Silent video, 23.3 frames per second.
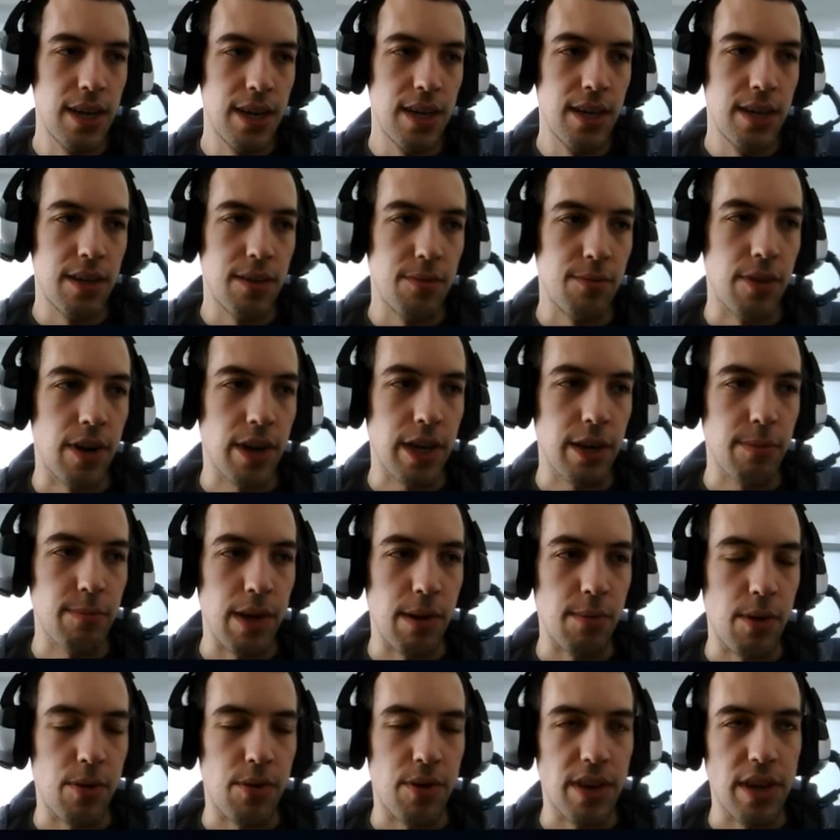working
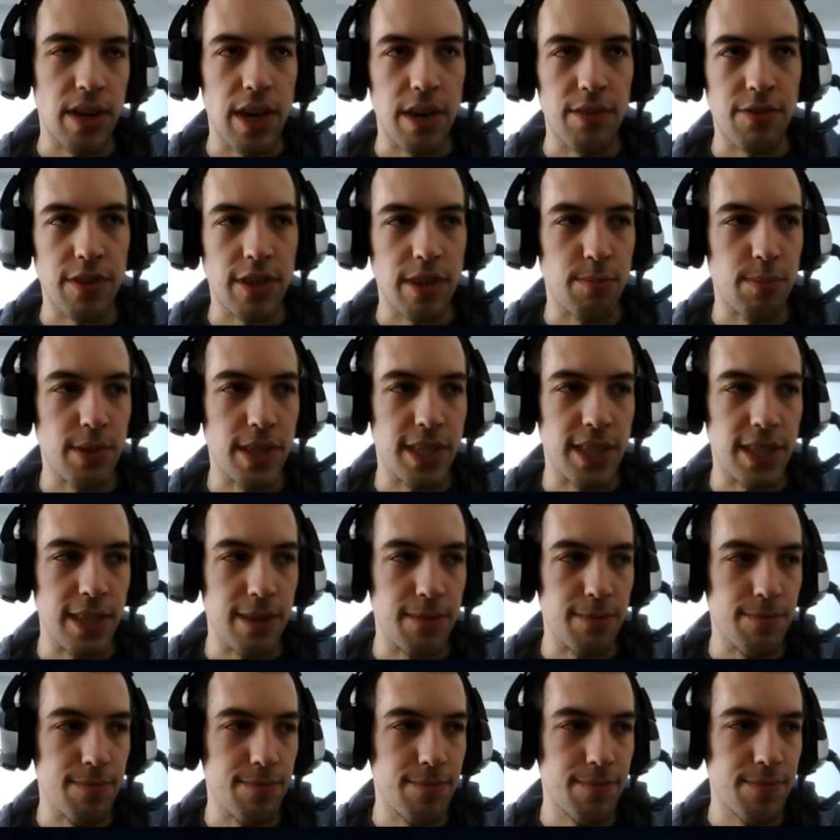memory you have on your PC.
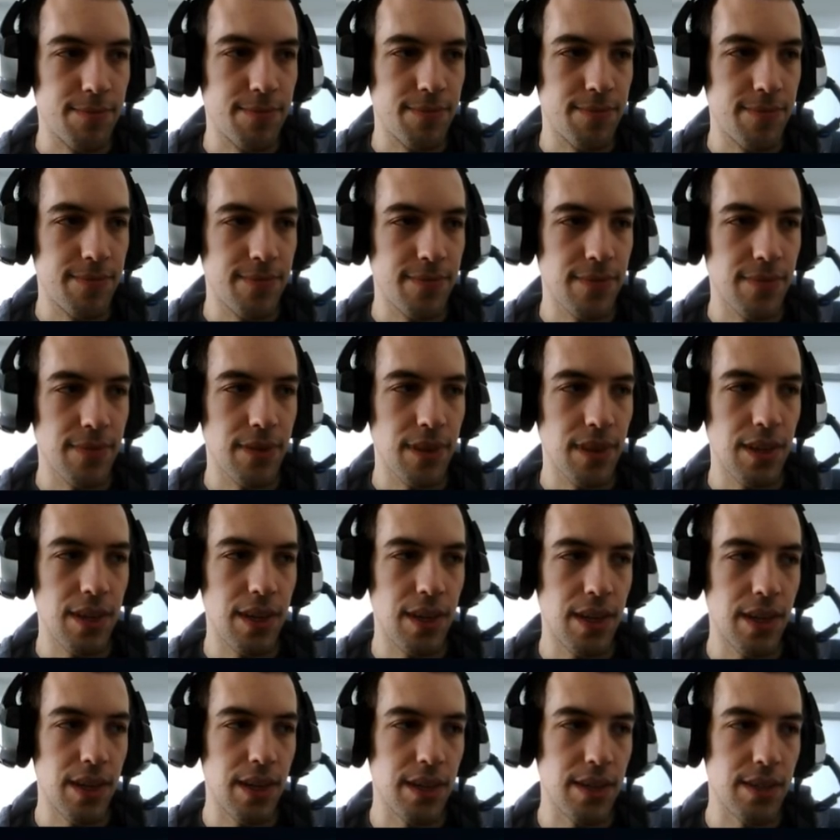
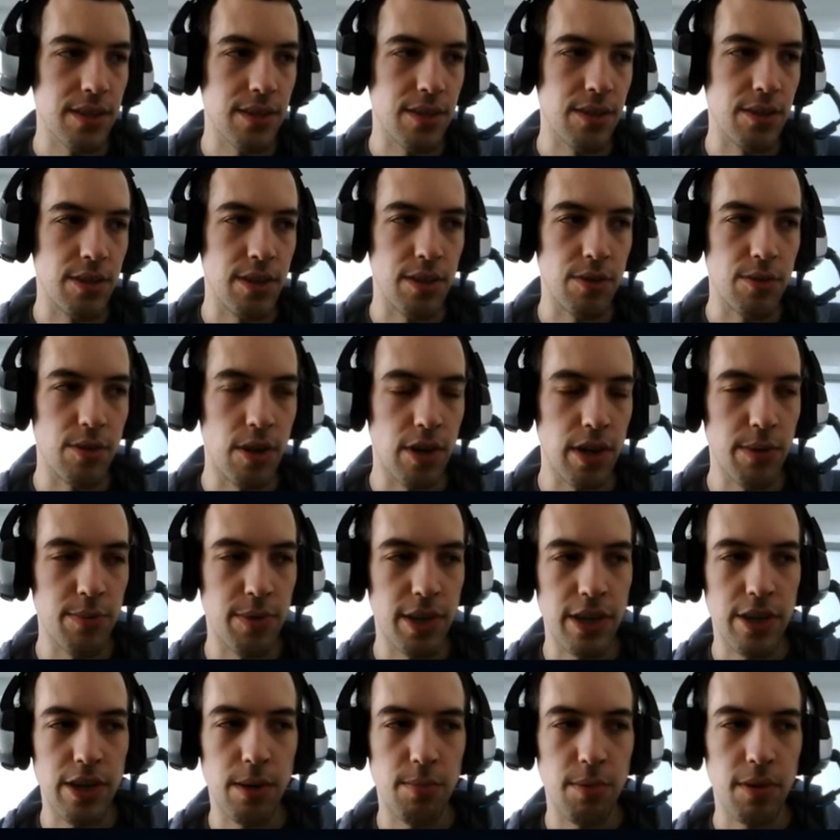So you only want to
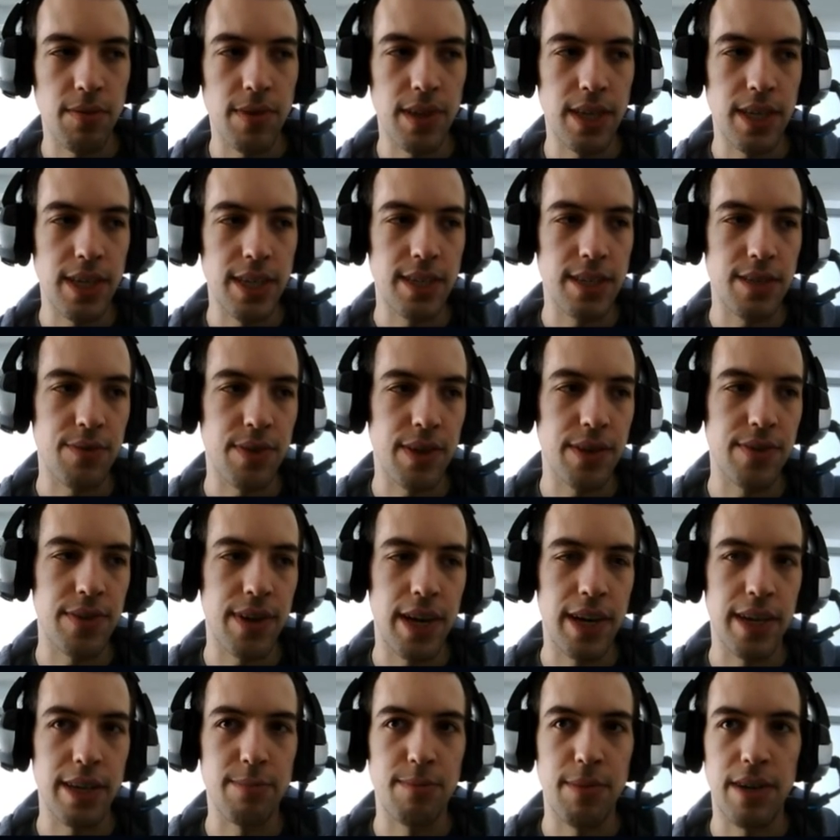copy the least
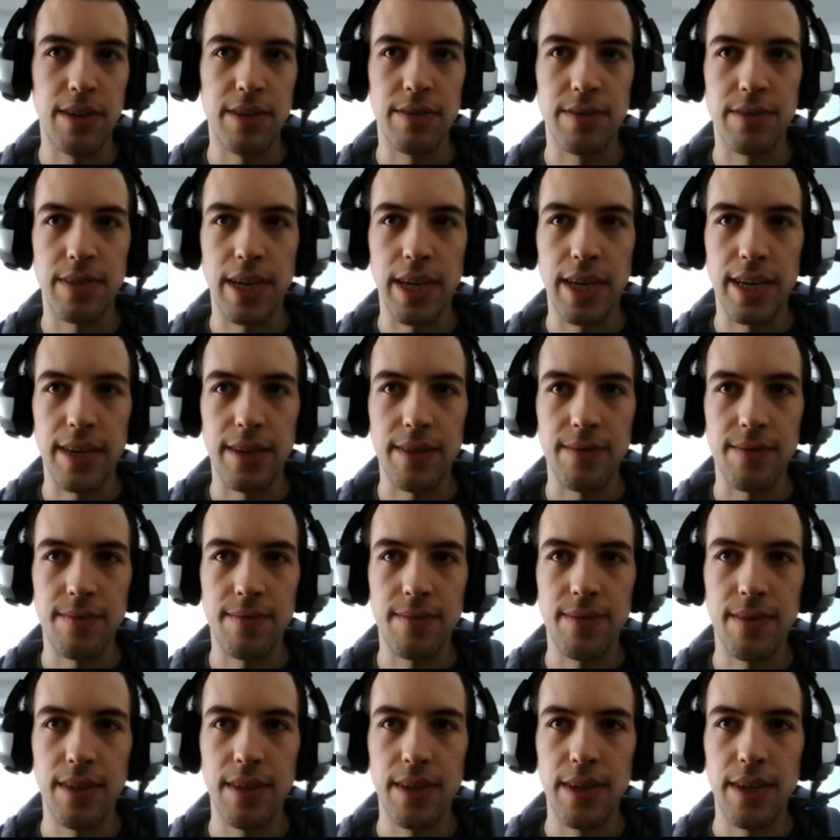required amount of data.
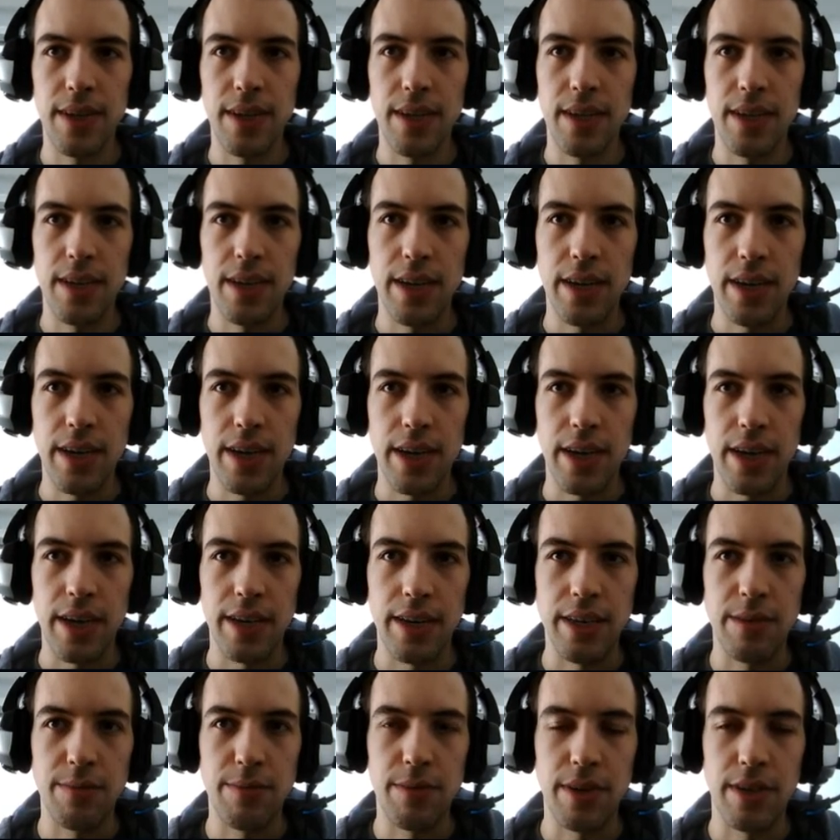And
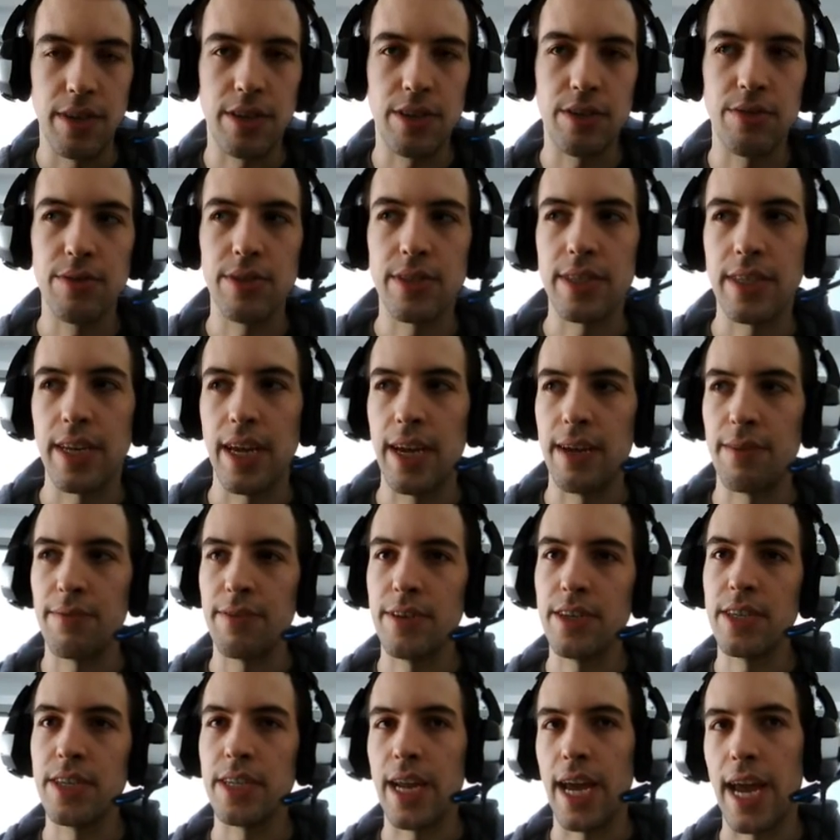you want to choose an
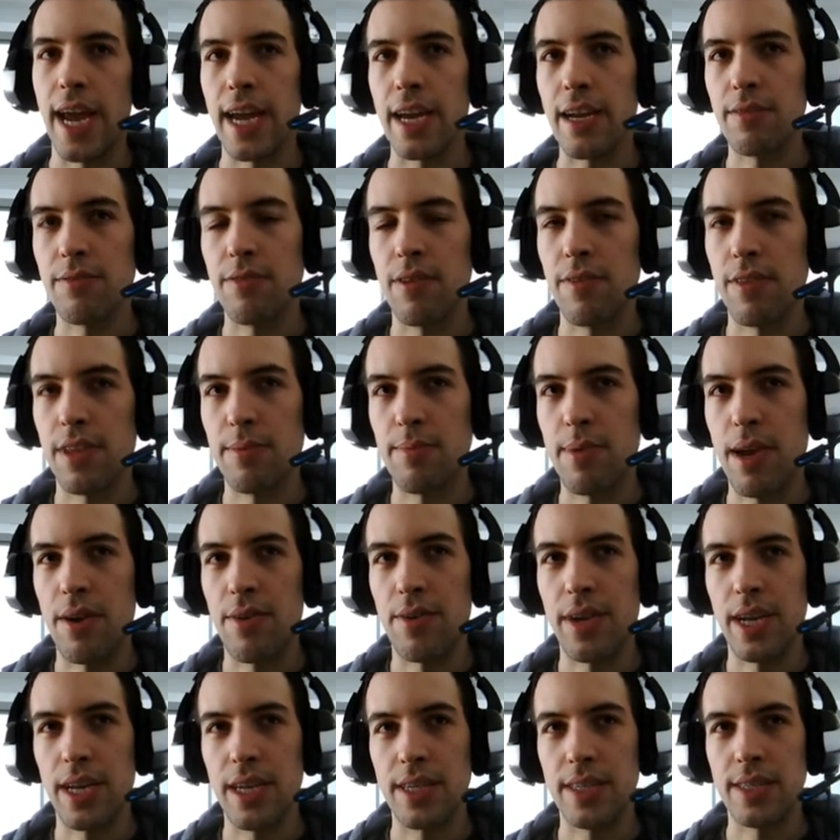efficient angle for that
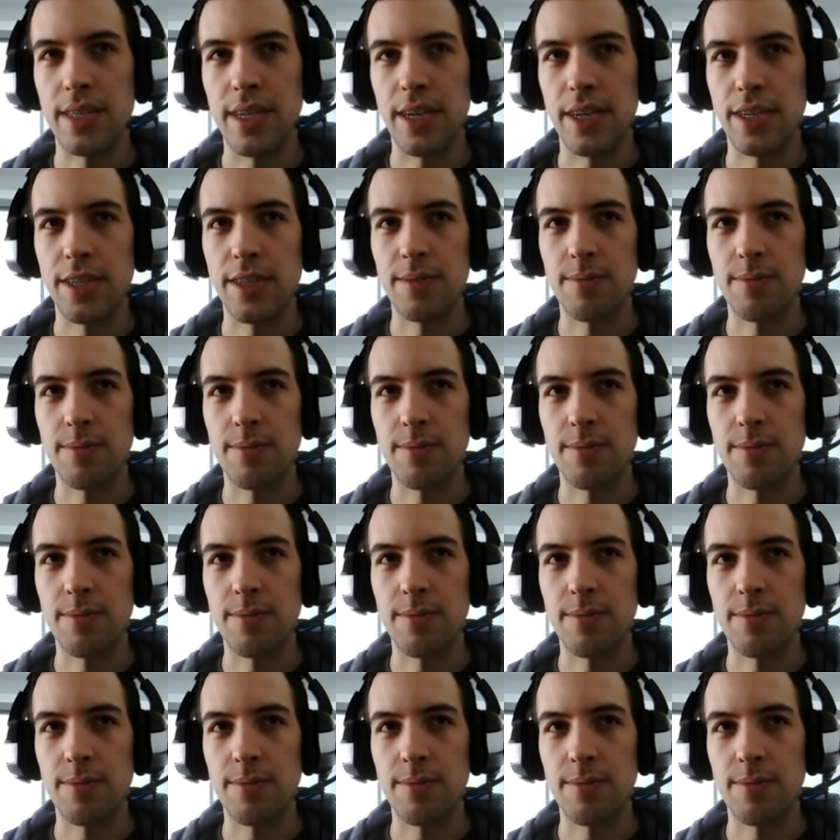parallelization.